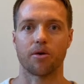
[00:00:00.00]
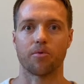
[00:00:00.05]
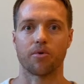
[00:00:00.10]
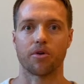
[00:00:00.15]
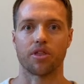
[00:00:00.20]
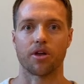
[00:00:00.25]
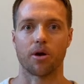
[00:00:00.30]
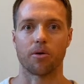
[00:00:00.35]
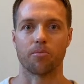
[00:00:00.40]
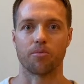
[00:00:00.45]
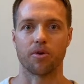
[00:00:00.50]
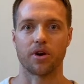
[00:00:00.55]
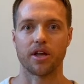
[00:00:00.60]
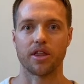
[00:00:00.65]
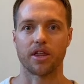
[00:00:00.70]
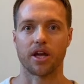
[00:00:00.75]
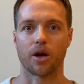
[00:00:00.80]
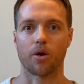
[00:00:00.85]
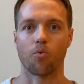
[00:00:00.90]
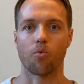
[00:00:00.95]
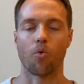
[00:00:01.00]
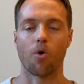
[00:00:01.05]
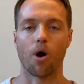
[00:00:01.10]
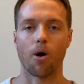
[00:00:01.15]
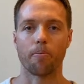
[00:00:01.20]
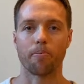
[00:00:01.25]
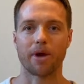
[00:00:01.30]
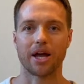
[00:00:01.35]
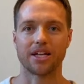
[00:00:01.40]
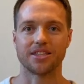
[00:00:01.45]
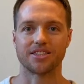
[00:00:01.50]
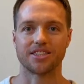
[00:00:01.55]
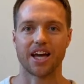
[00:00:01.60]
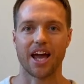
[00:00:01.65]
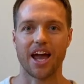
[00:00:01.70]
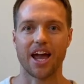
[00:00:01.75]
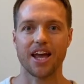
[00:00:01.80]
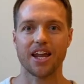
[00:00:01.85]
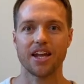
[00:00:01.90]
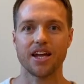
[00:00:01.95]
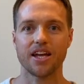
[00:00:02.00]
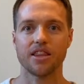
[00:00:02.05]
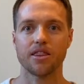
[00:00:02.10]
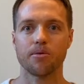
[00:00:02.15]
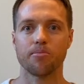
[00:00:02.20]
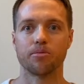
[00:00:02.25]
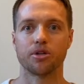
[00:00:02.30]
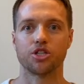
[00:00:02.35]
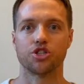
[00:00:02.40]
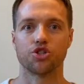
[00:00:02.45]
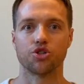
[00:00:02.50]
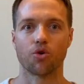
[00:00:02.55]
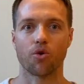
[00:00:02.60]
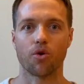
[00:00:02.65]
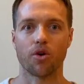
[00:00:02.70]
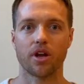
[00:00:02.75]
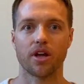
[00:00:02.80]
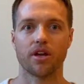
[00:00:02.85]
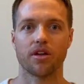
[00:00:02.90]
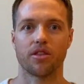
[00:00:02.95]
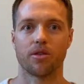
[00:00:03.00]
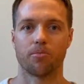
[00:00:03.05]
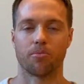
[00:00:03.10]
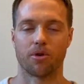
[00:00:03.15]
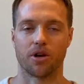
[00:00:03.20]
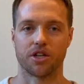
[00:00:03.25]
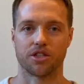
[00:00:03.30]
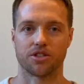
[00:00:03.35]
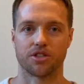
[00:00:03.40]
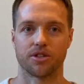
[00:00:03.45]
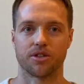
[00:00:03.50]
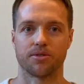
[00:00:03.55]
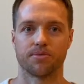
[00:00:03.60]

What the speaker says: with our breathing while maintaining the majority of the pressure.